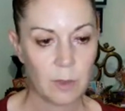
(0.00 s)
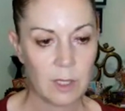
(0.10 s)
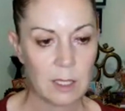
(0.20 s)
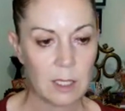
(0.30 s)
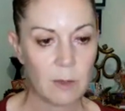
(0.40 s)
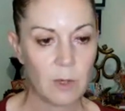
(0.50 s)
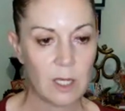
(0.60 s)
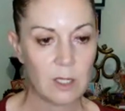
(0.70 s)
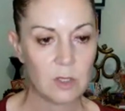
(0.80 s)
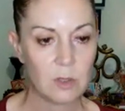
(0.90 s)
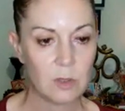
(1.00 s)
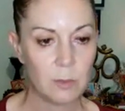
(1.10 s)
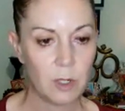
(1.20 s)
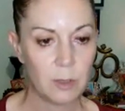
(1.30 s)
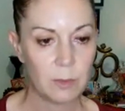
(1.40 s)
Now bring the awareness
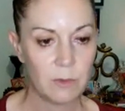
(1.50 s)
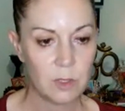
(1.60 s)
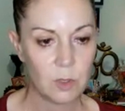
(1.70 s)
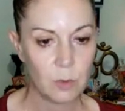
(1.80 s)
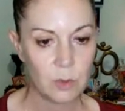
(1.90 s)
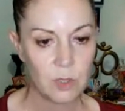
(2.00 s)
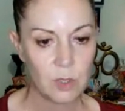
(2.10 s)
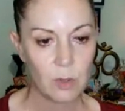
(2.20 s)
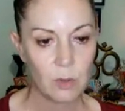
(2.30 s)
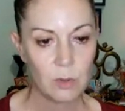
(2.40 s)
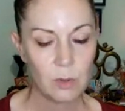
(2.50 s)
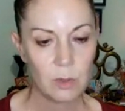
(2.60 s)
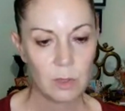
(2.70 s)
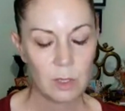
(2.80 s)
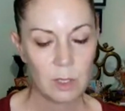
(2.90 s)
to the bottom of the torso
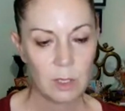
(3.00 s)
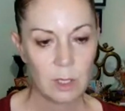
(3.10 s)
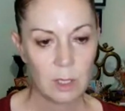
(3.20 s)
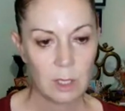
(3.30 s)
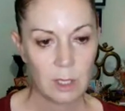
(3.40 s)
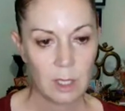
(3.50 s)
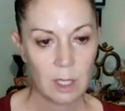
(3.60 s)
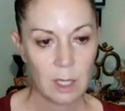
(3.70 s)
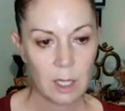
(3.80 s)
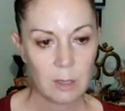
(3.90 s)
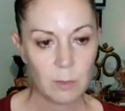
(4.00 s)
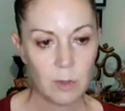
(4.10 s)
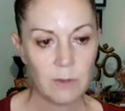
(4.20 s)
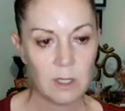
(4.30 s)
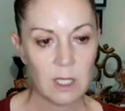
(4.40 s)
and
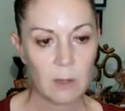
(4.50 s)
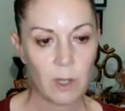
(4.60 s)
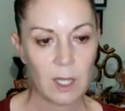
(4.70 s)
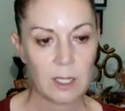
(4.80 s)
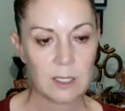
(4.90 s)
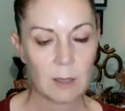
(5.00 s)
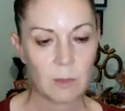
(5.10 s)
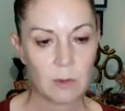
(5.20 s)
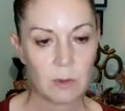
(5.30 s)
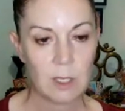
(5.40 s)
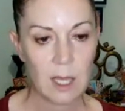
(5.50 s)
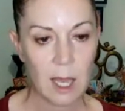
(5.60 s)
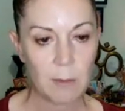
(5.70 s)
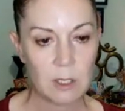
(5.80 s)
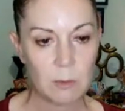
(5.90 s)
moving the awareness up through the
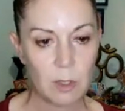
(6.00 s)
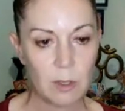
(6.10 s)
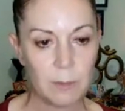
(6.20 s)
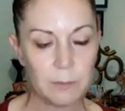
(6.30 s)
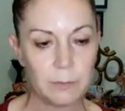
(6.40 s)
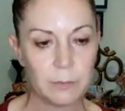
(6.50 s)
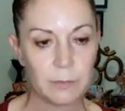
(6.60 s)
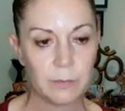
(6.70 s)
abdomen